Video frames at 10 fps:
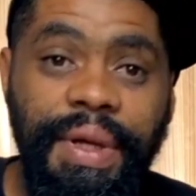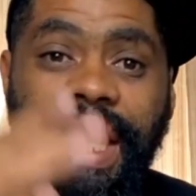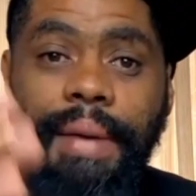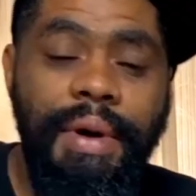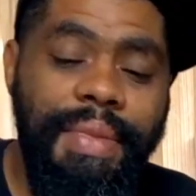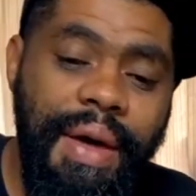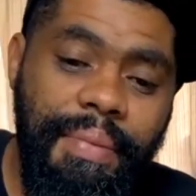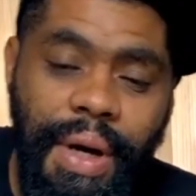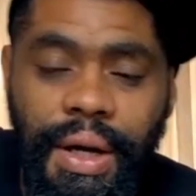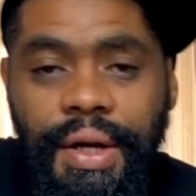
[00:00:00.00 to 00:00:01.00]
Become a
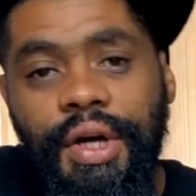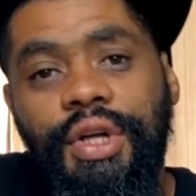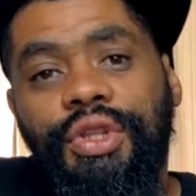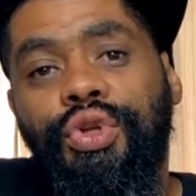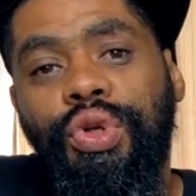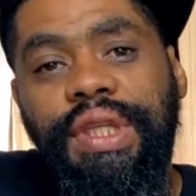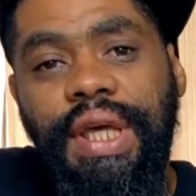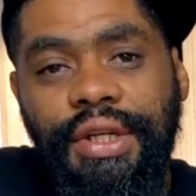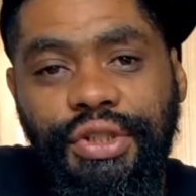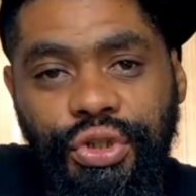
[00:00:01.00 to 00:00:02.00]
member. Two
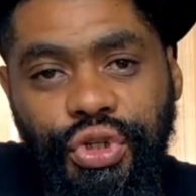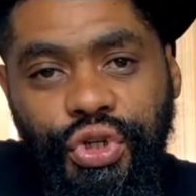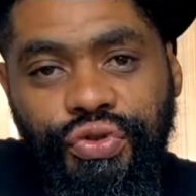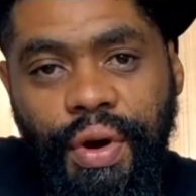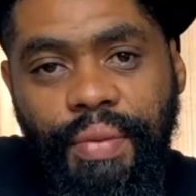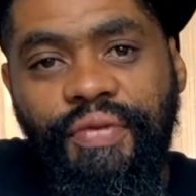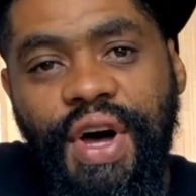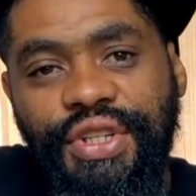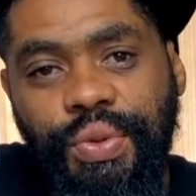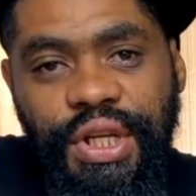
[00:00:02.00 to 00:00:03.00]
tiers to choose from.
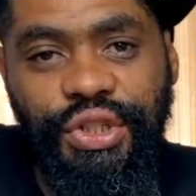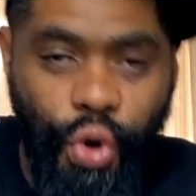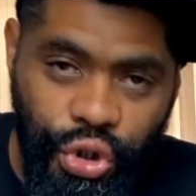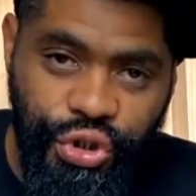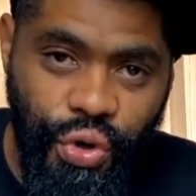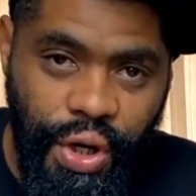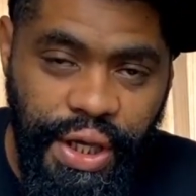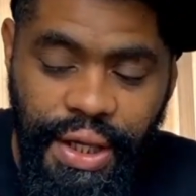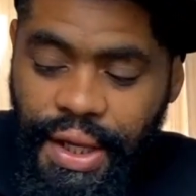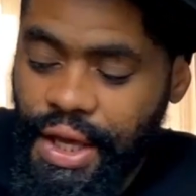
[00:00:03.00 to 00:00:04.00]
First one is
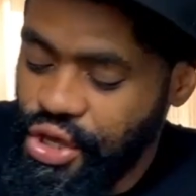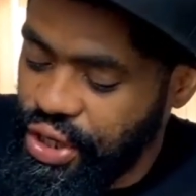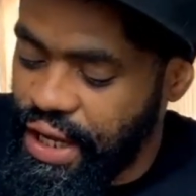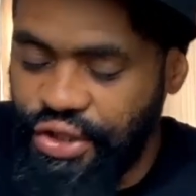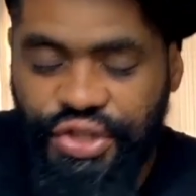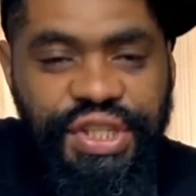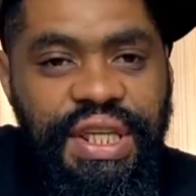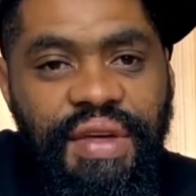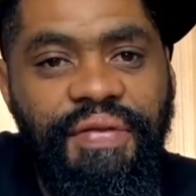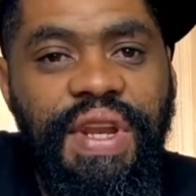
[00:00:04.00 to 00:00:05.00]
Kotsoki. You get to
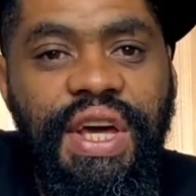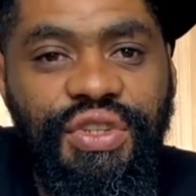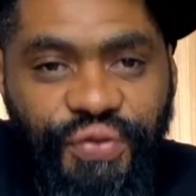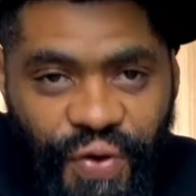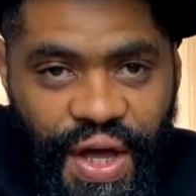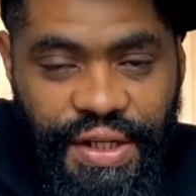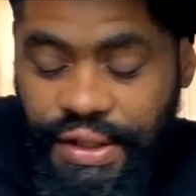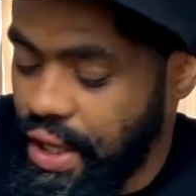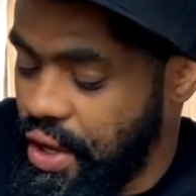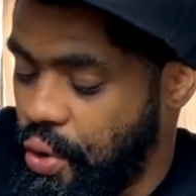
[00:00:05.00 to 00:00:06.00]
see the videos first.